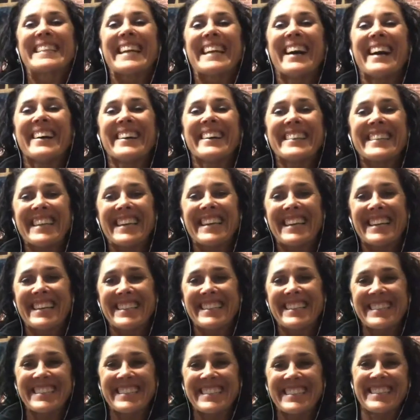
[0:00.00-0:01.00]

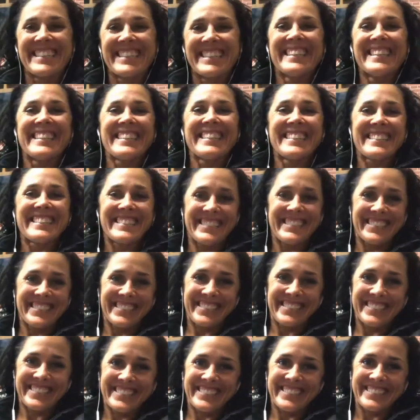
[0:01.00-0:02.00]
and you've gone
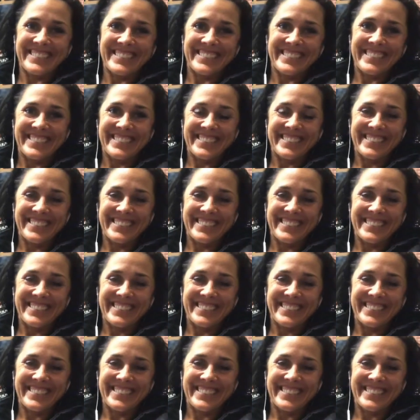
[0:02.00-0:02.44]
through this journey.